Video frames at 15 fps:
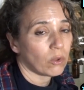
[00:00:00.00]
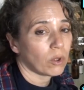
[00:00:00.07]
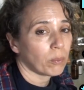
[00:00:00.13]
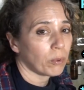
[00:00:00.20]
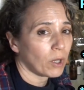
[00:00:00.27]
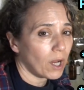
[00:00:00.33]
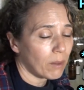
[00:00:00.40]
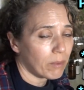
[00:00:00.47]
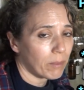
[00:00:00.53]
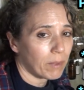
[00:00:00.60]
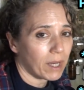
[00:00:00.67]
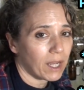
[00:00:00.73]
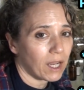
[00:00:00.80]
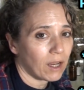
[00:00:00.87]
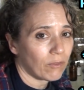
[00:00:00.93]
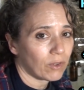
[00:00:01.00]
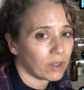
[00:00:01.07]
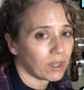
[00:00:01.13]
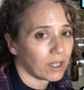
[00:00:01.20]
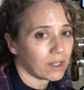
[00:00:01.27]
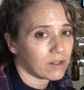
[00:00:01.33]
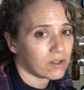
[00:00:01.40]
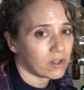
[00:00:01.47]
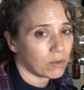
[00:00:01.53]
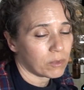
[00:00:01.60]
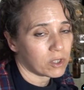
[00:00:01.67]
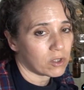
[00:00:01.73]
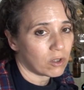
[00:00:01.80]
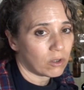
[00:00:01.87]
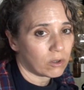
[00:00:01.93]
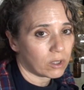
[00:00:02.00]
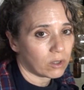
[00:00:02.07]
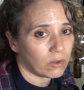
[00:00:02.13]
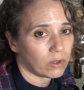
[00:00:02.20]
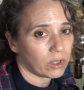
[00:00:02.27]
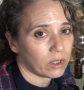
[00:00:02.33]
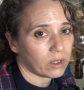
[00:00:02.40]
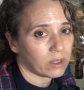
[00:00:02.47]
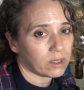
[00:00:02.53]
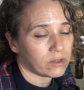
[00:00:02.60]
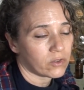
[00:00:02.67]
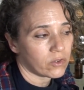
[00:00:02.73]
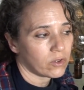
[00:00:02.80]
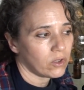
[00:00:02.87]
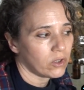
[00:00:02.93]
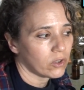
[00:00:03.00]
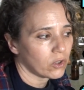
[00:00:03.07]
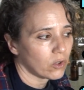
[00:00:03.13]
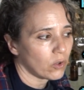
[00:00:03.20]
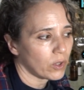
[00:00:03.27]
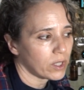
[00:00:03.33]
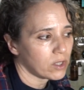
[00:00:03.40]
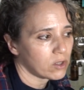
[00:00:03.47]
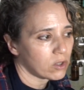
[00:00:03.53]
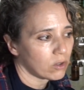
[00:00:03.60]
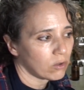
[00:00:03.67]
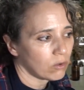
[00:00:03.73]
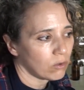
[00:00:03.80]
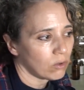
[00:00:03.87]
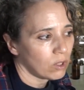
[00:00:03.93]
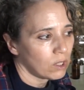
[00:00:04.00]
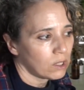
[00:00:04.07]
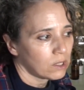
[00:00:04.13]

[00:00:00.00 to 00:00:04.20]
The problem I have with that is so much coconut oil is you're going to